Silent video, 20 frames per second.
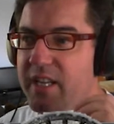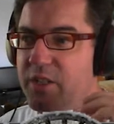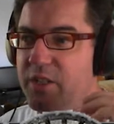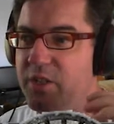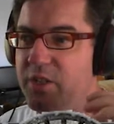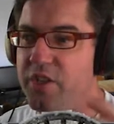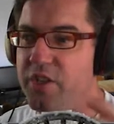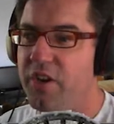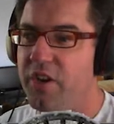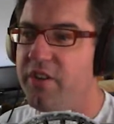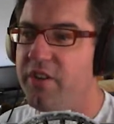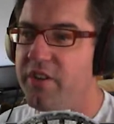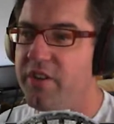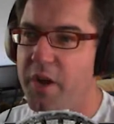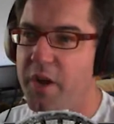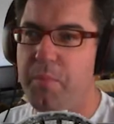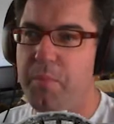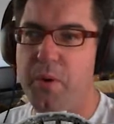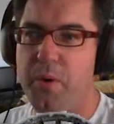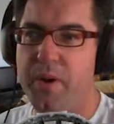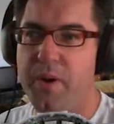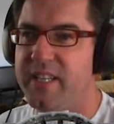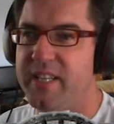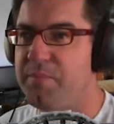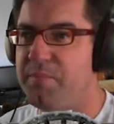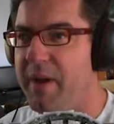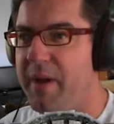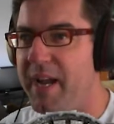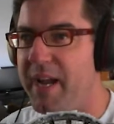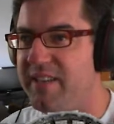don't go putting
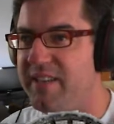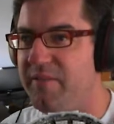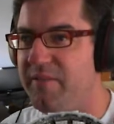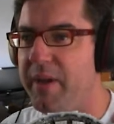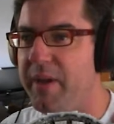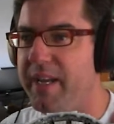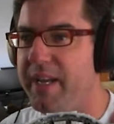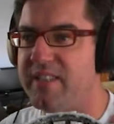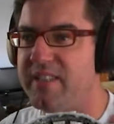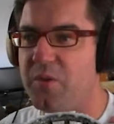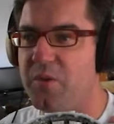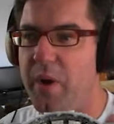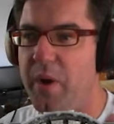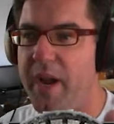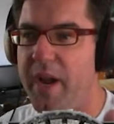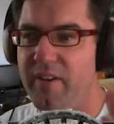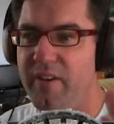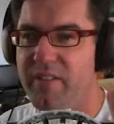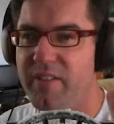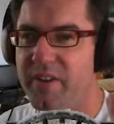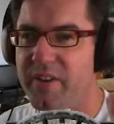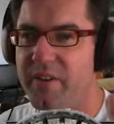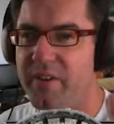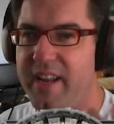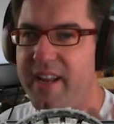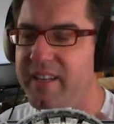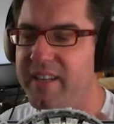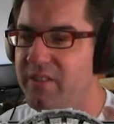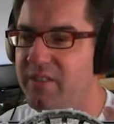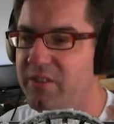this massive big square on the
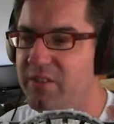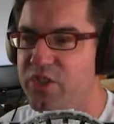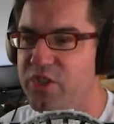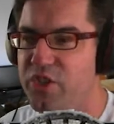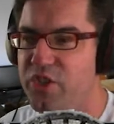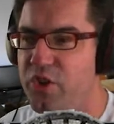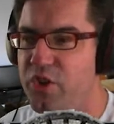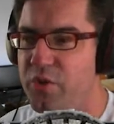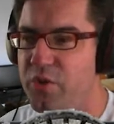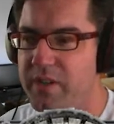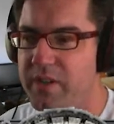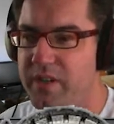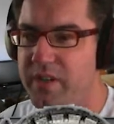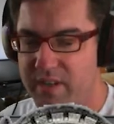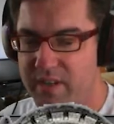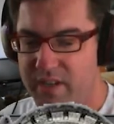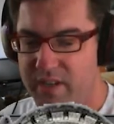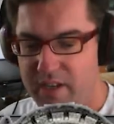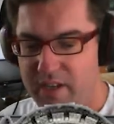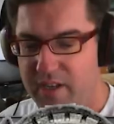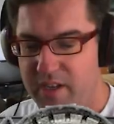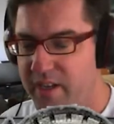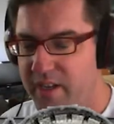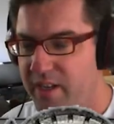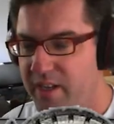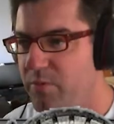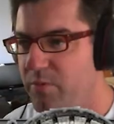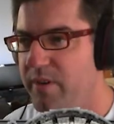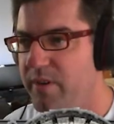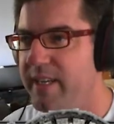ground. It looks stupid.
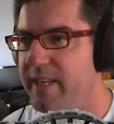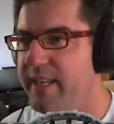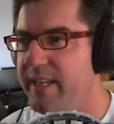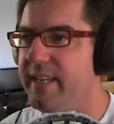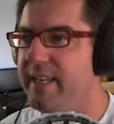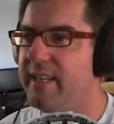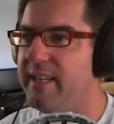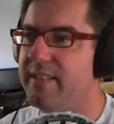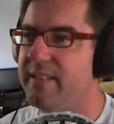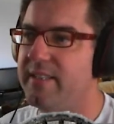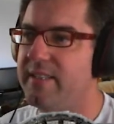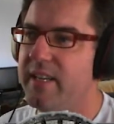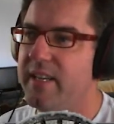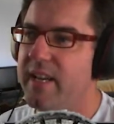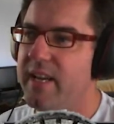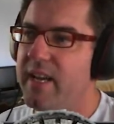It really does.